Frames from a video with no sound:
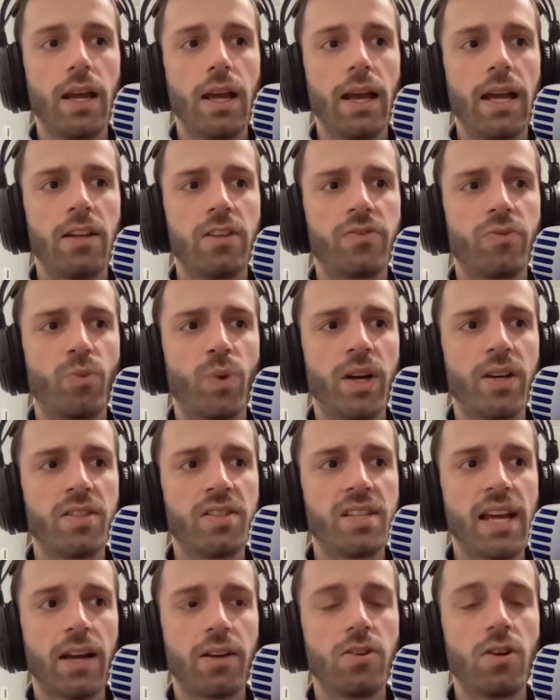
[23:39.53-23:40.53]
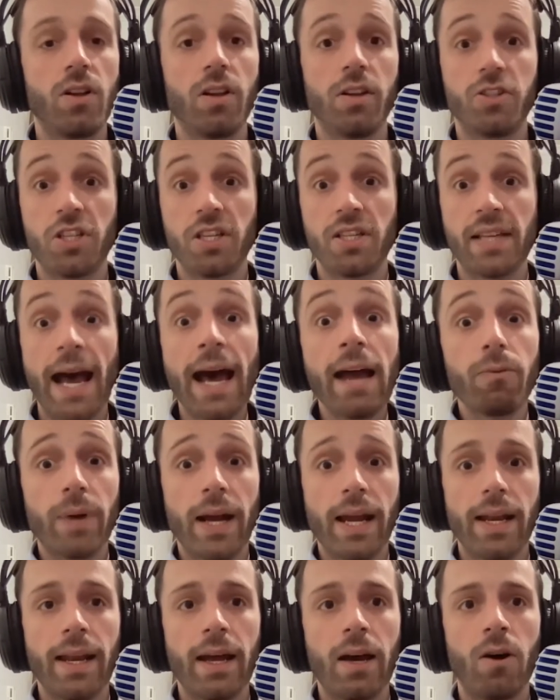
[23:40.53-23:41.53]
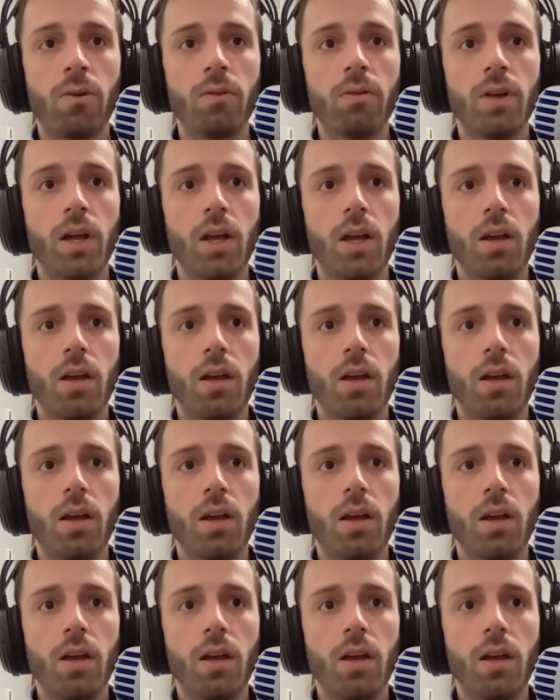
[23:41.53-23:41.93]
and it's where technology is at right now,